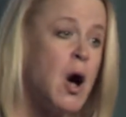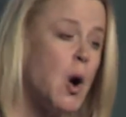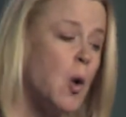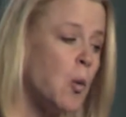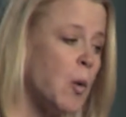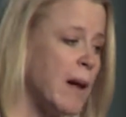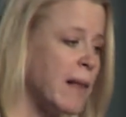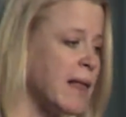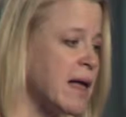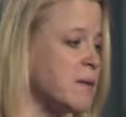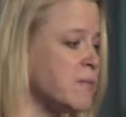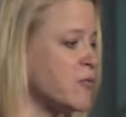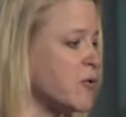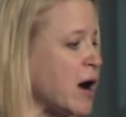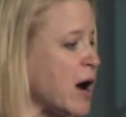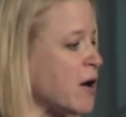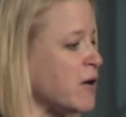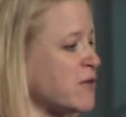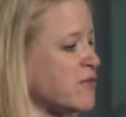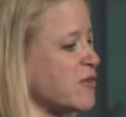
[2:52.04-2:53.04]
While I'm
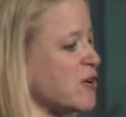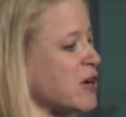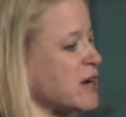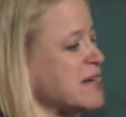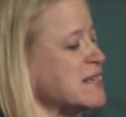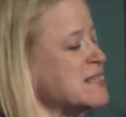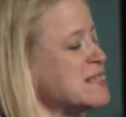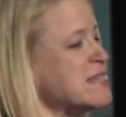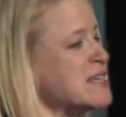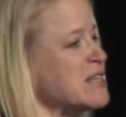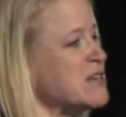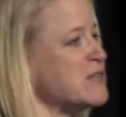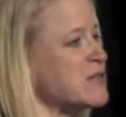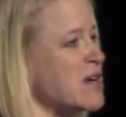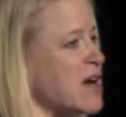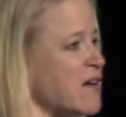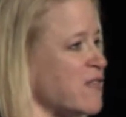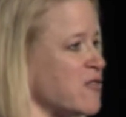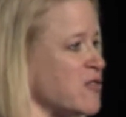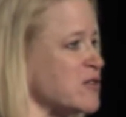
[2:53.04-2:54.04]
proud of our continued
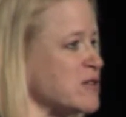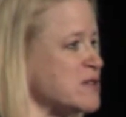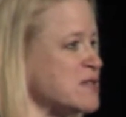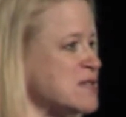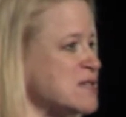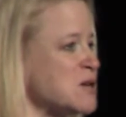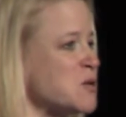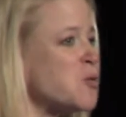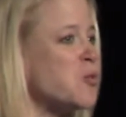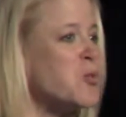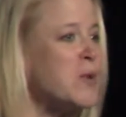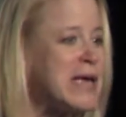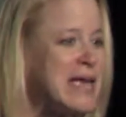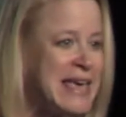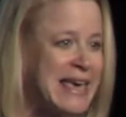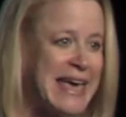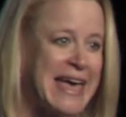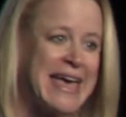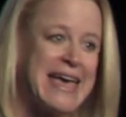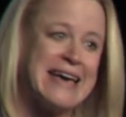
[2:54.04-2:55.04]
efforts, we
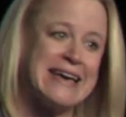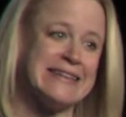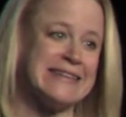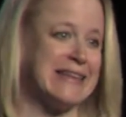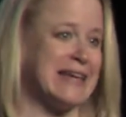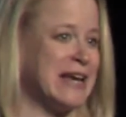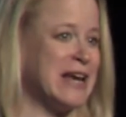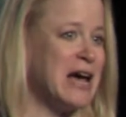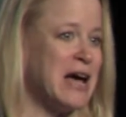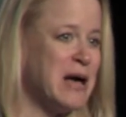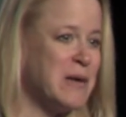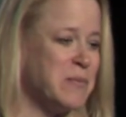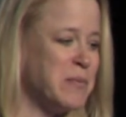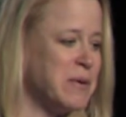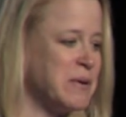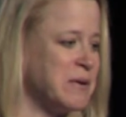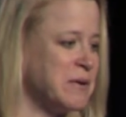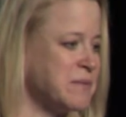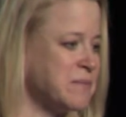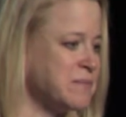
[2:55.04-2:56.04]
can't let up.
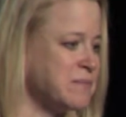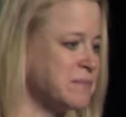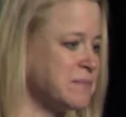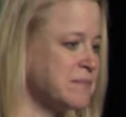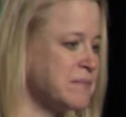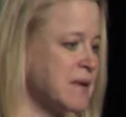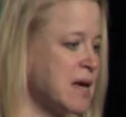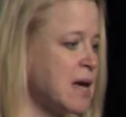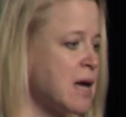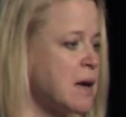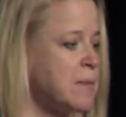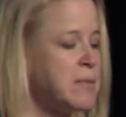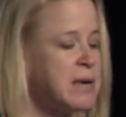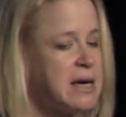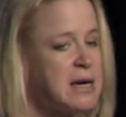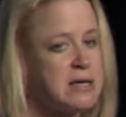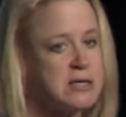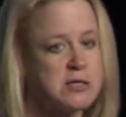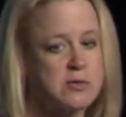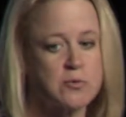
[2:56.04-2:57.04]

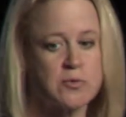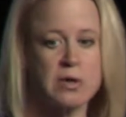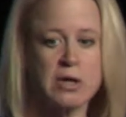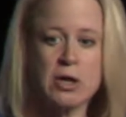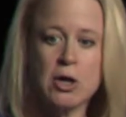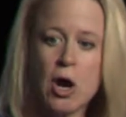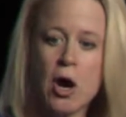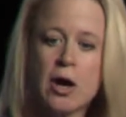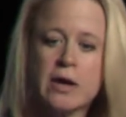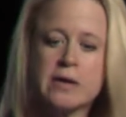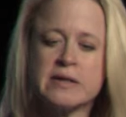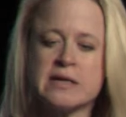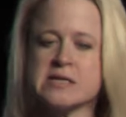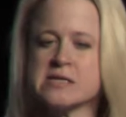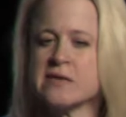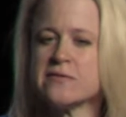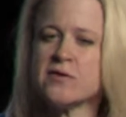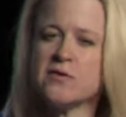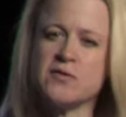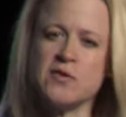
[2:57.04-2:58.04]
Because
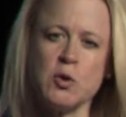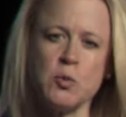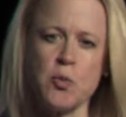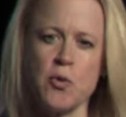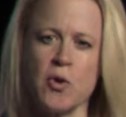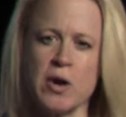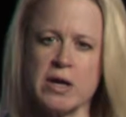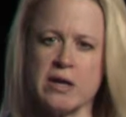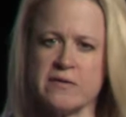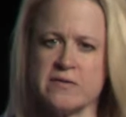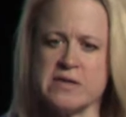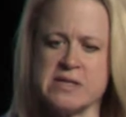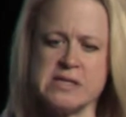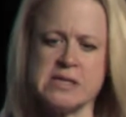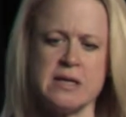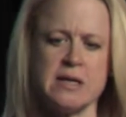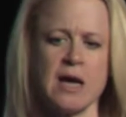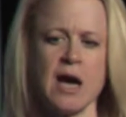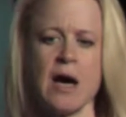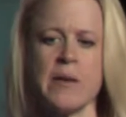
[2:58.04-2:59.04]
regardless of the viewpoint of this
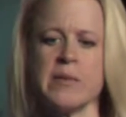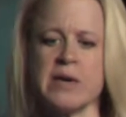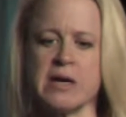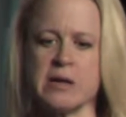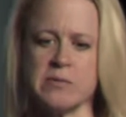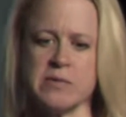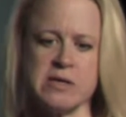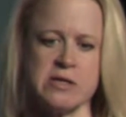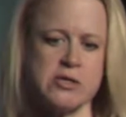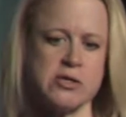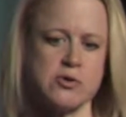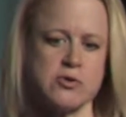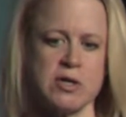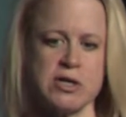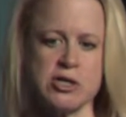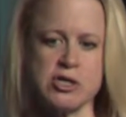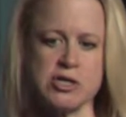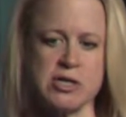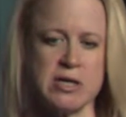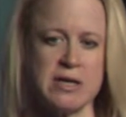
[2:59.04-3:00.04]
incoming
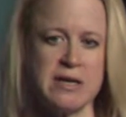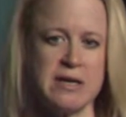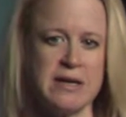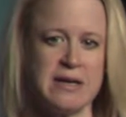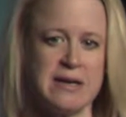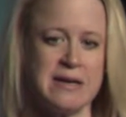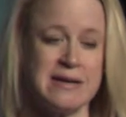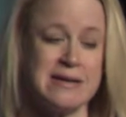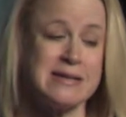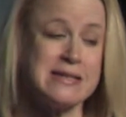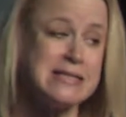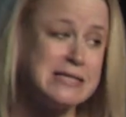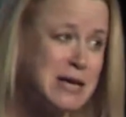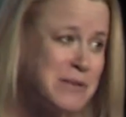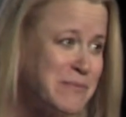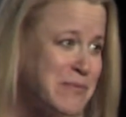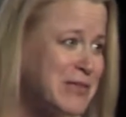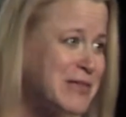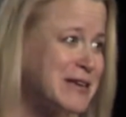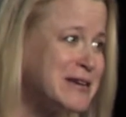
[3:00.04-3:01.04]
administration,
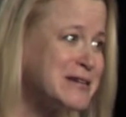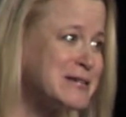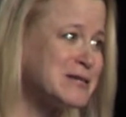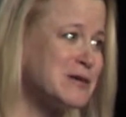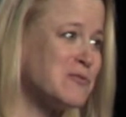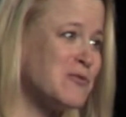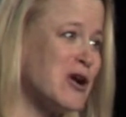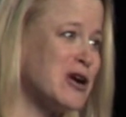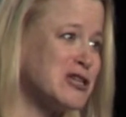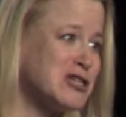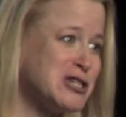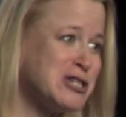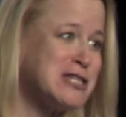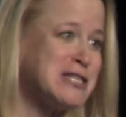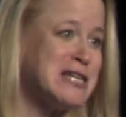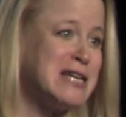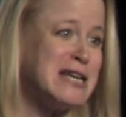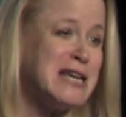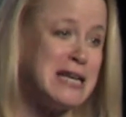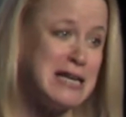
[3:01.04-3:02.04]
some things in
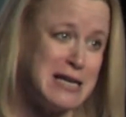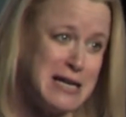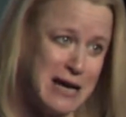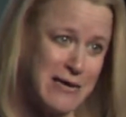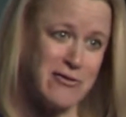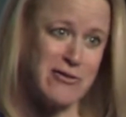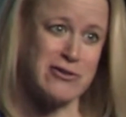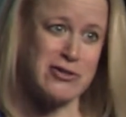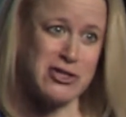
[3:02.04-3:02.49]
Washington never